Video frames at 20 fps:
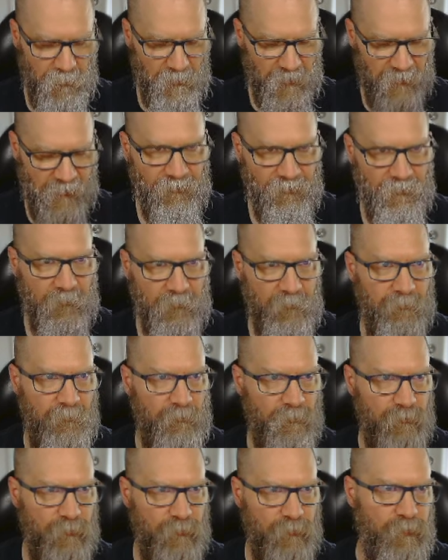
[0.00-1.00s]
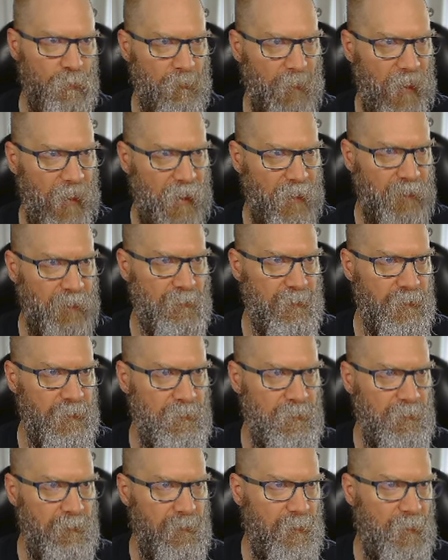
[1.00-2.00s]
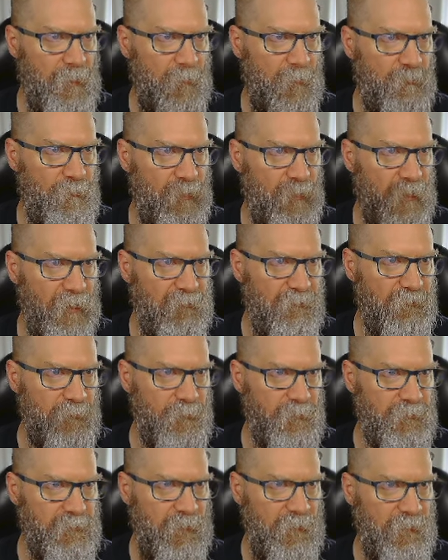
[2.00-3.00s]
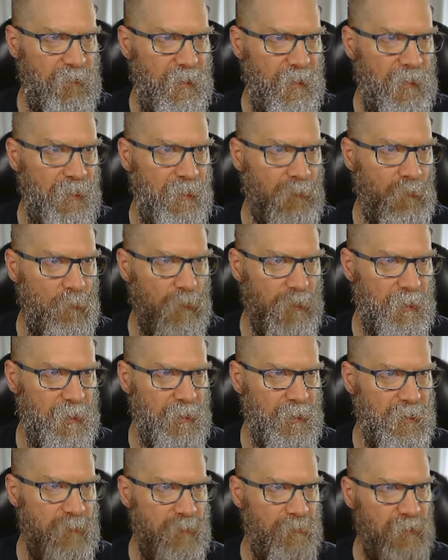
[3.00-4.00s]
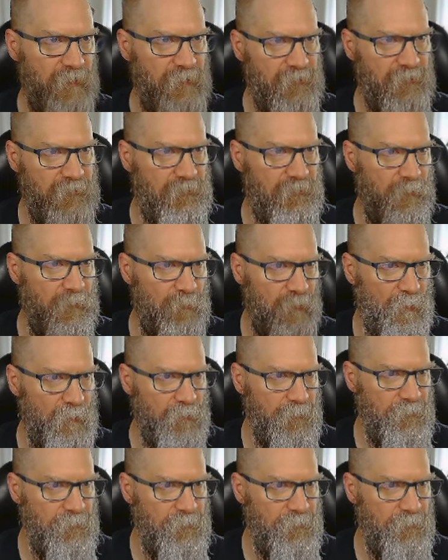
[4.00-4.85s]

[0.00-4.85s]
get this programmatically, but for today, we're going to keep it simple.